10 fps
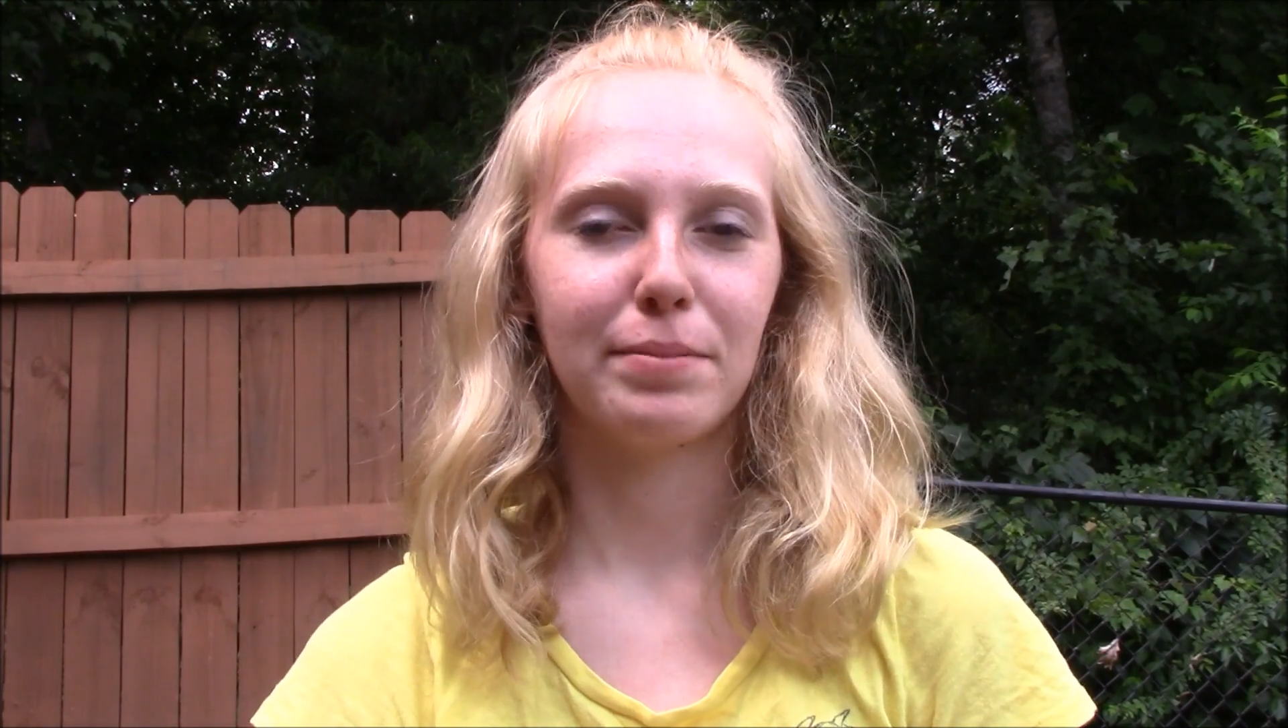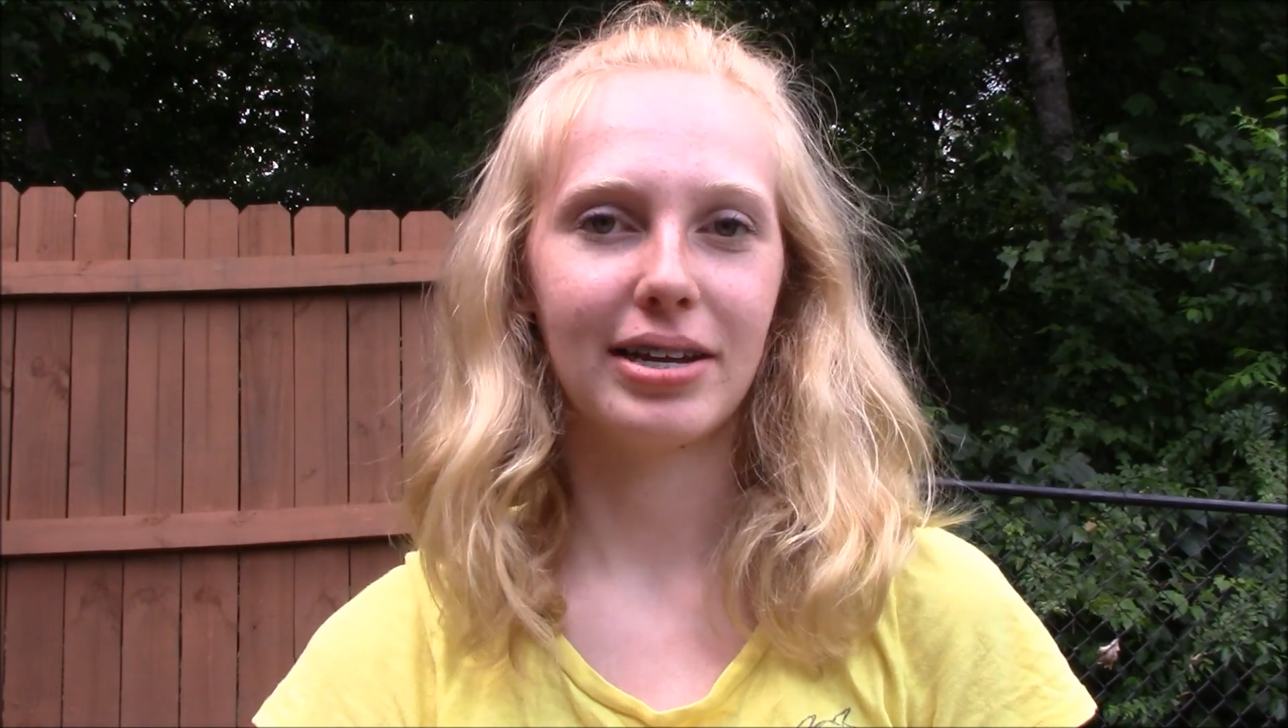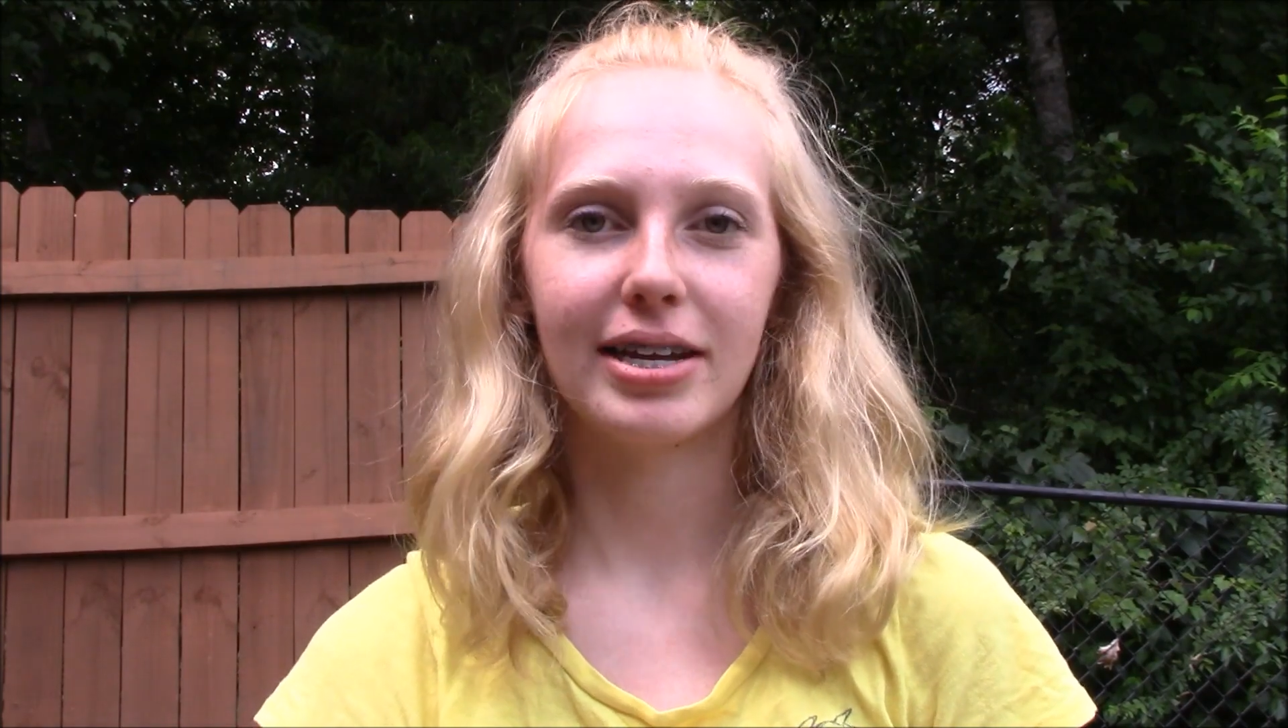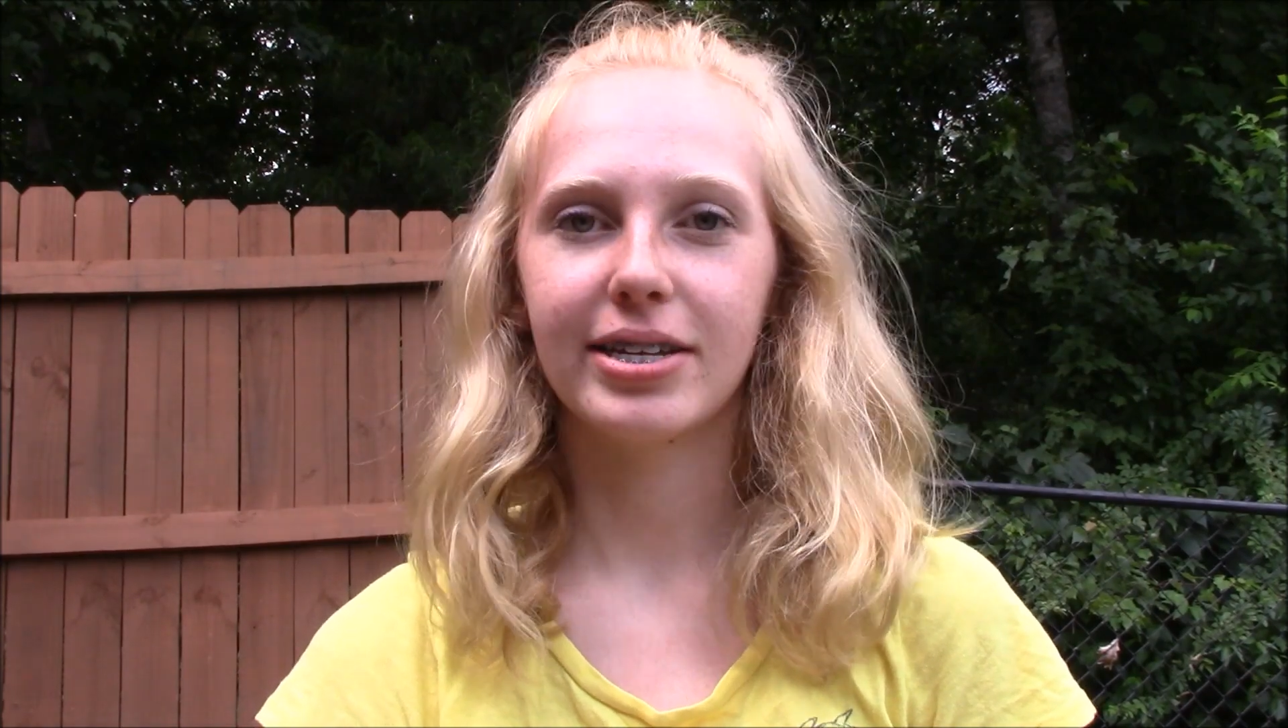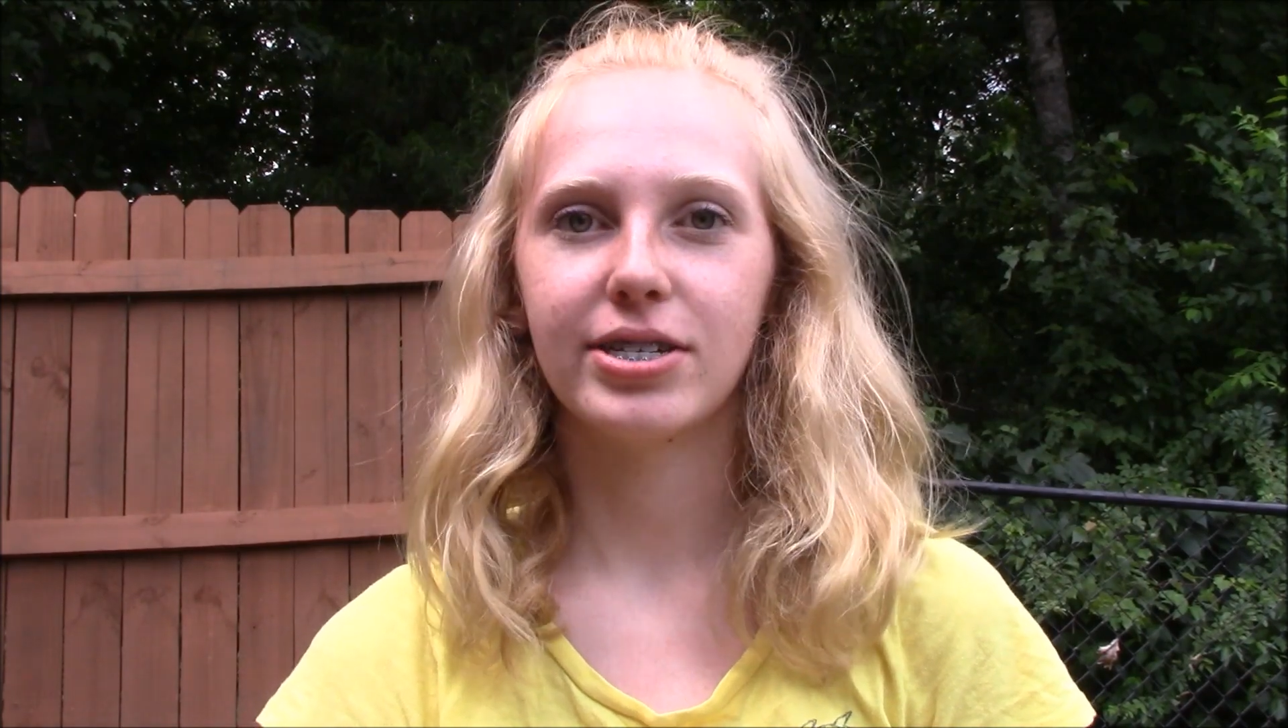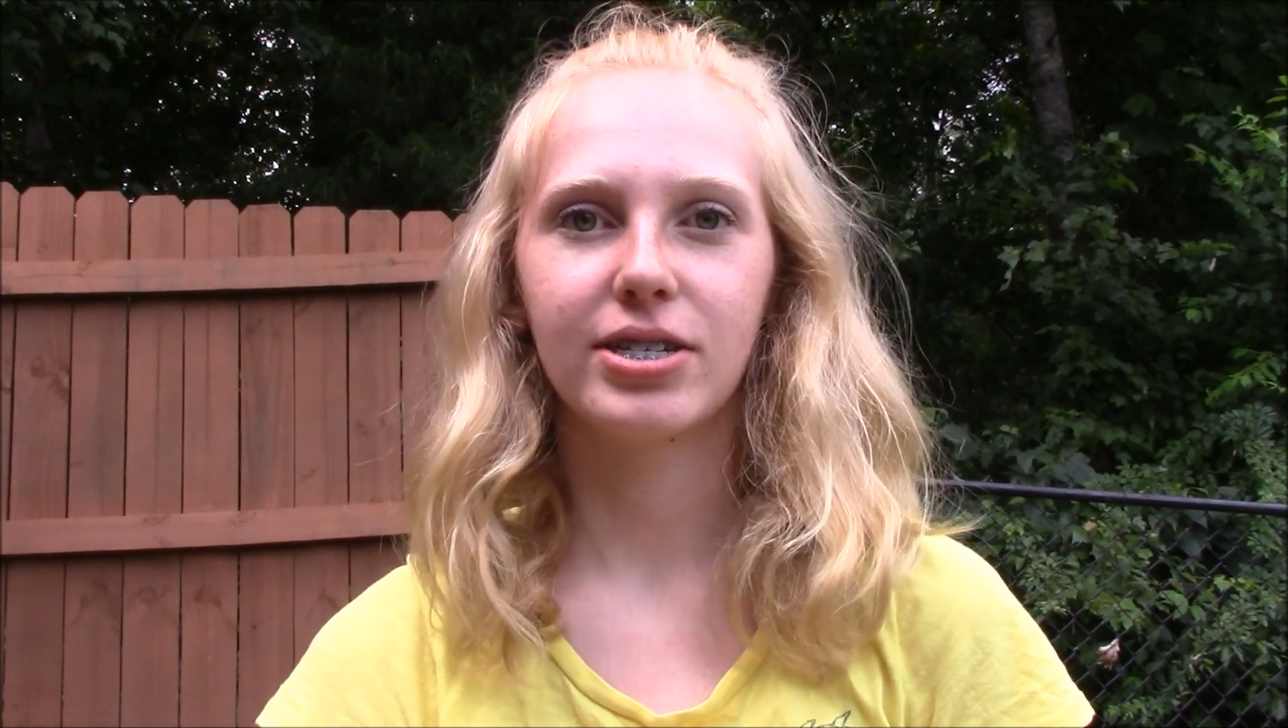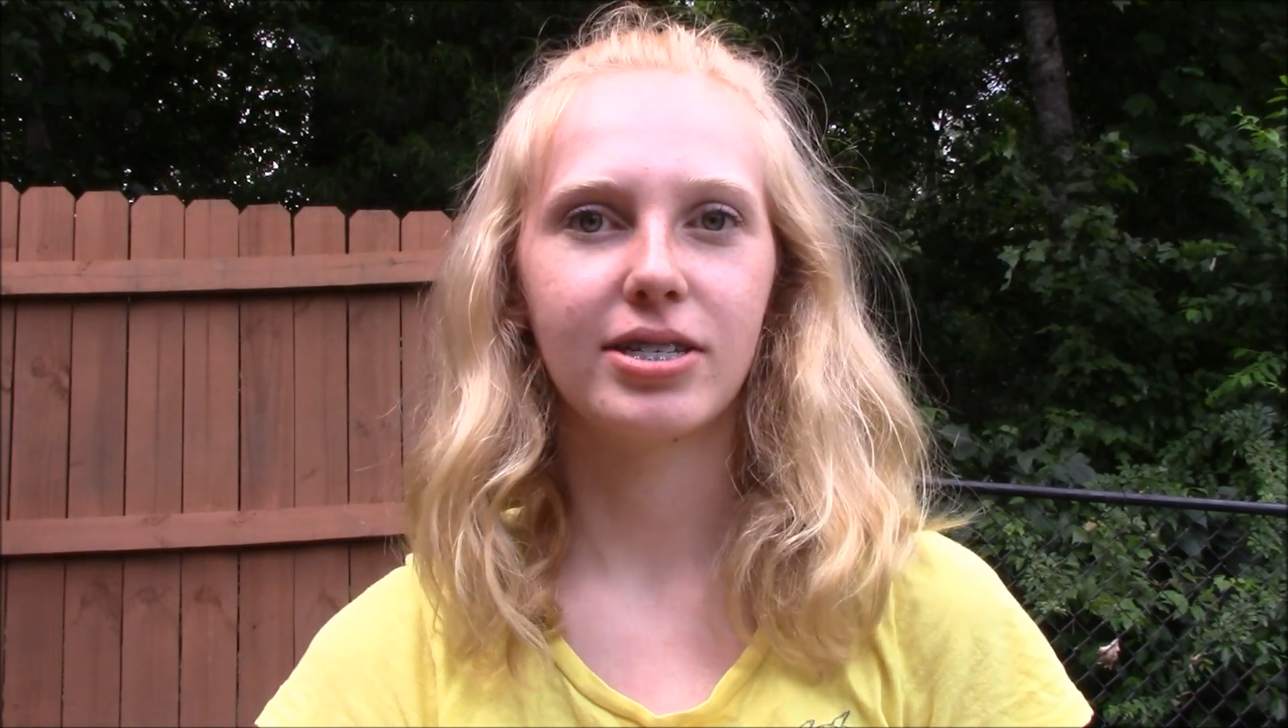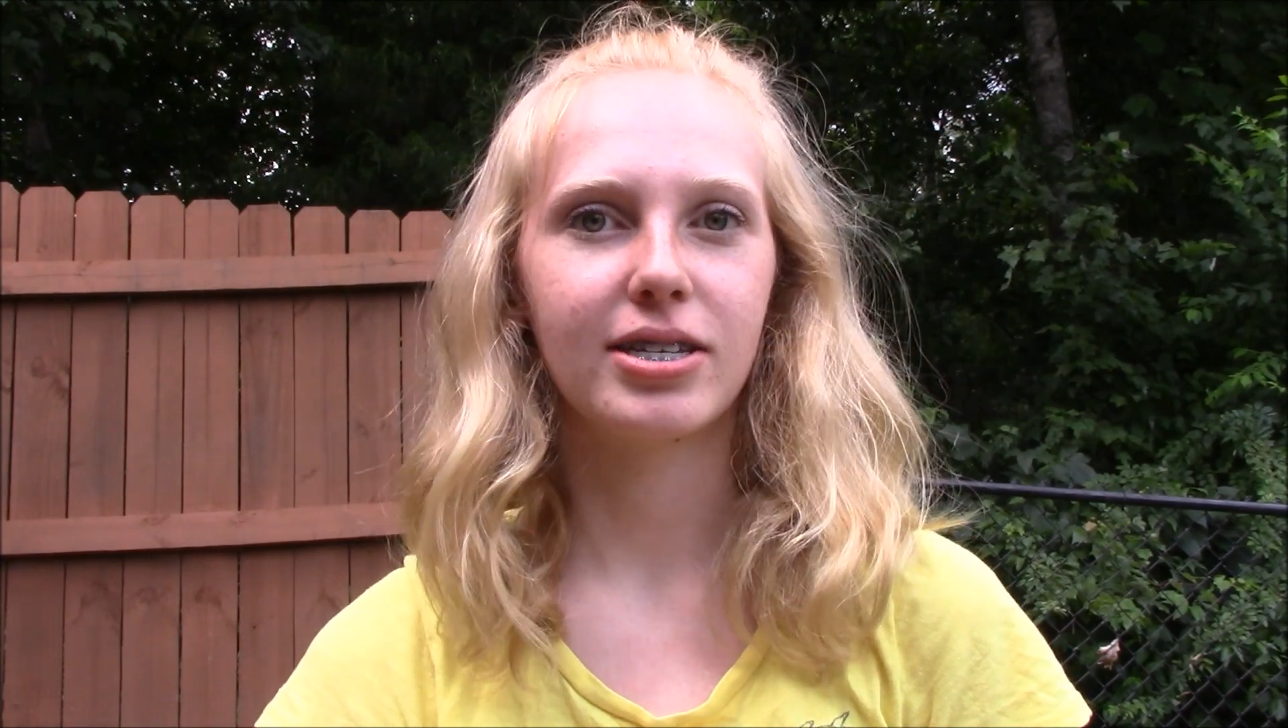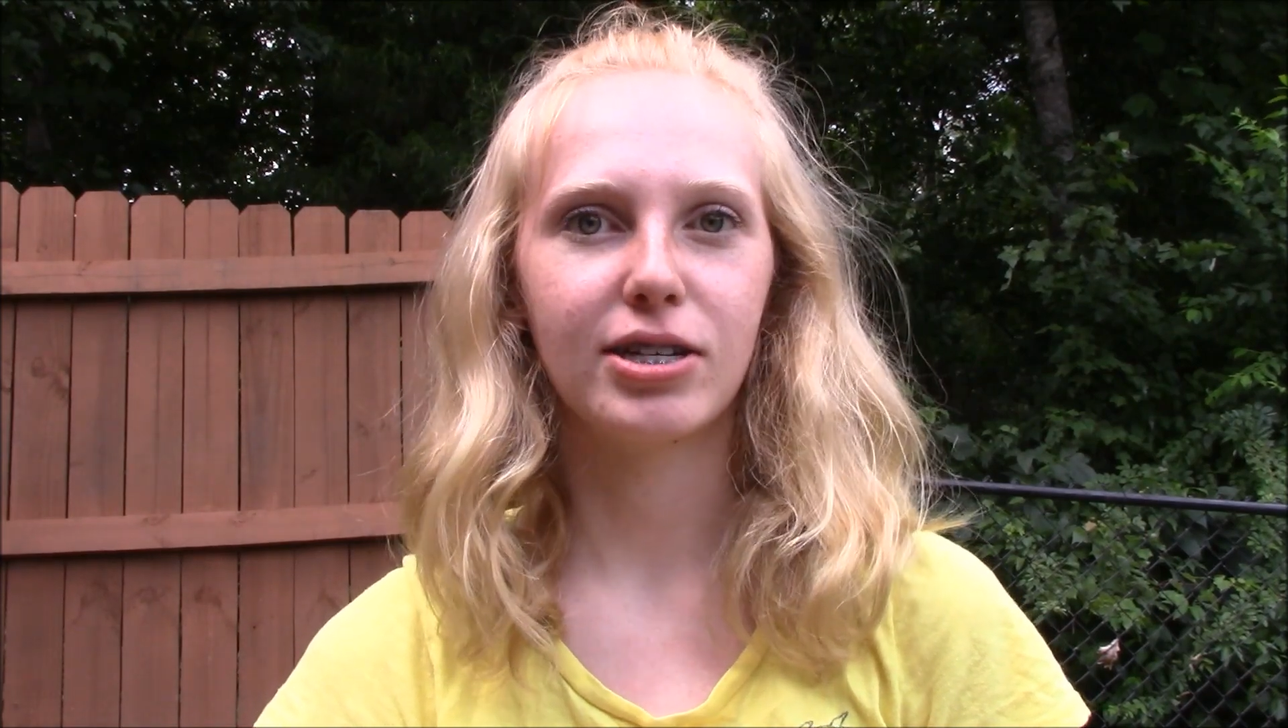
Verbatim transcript: but it's just